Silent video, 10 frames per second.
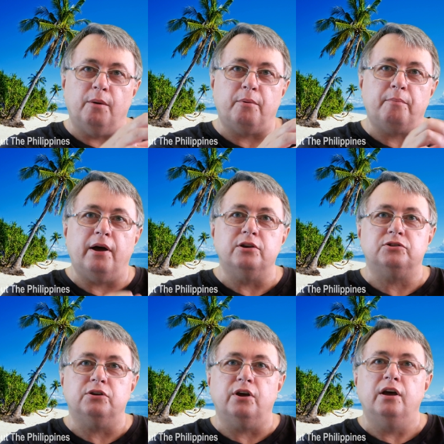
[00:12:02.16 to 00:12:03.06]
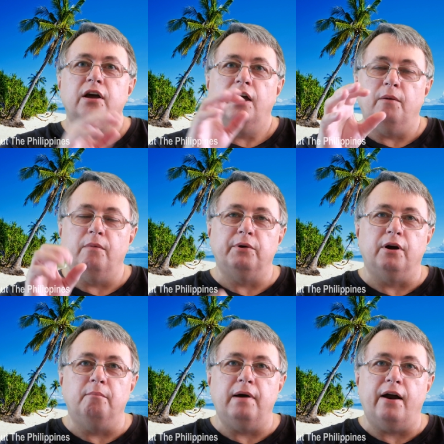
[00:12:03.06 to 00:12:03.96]
I proposed to her and when we
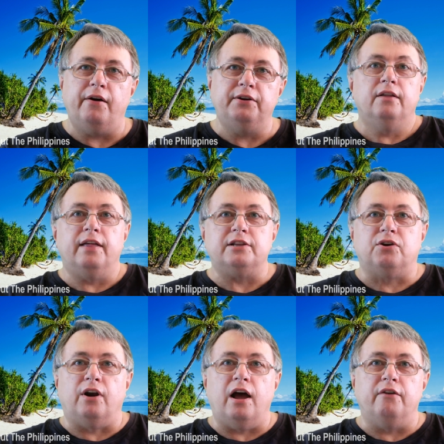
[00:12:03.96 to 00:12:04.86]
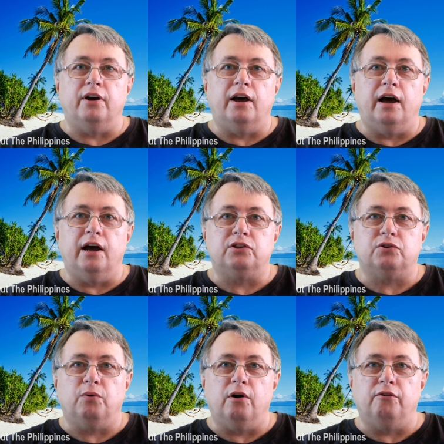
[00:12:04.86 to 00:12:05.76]
got married. That's got over
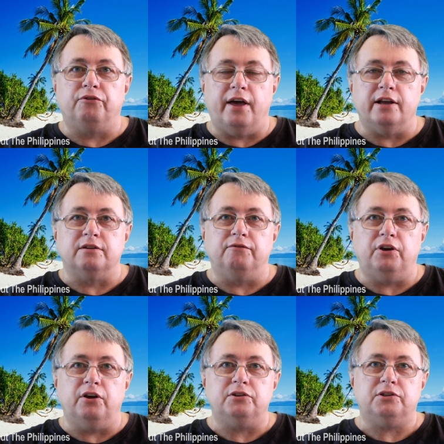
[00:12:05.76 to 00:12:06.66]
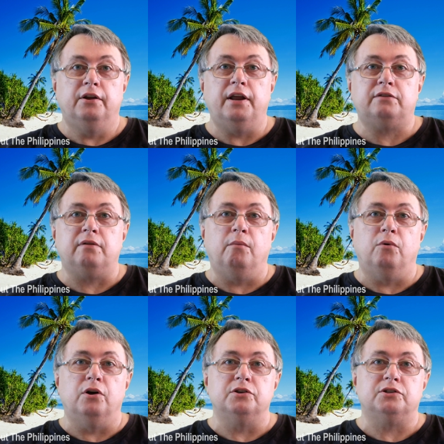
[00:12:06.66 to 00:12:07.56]
12,000 views. The next one
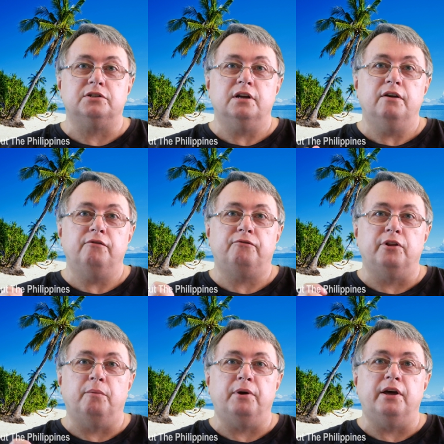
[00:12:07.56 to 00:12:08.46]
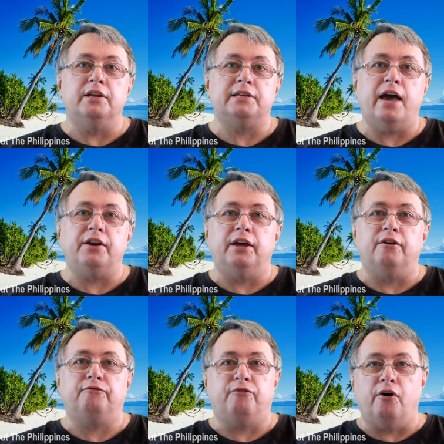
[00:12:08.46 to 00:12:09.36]
was Filipinas, how to get
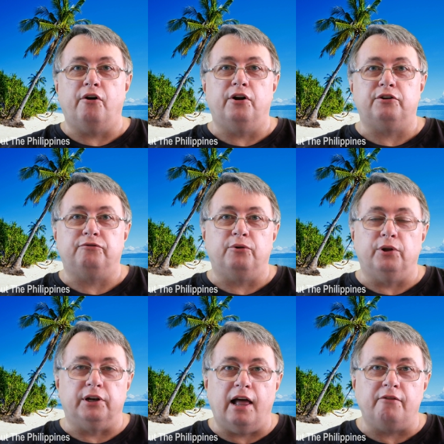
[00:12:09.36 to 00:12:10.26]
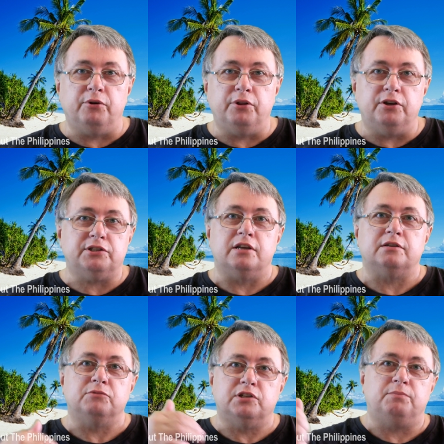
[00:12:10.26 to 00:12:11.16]
a foreigner to fall in love with you. So
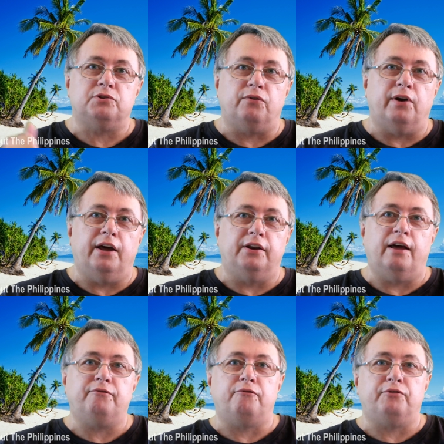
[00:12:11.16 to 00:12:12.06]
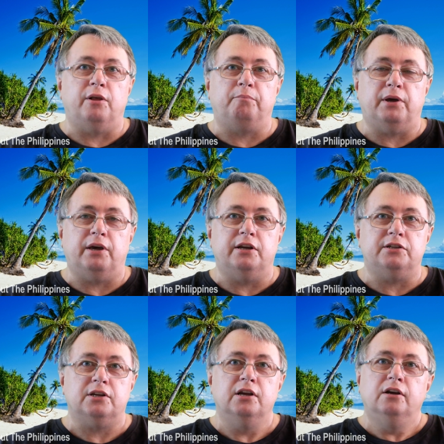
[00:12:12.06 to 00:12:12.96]
some tips around that for
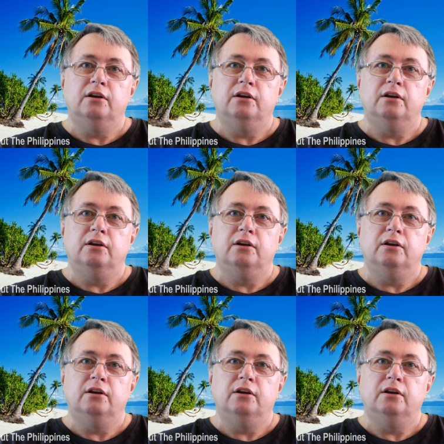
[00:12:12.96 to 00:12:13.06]
Filipinas.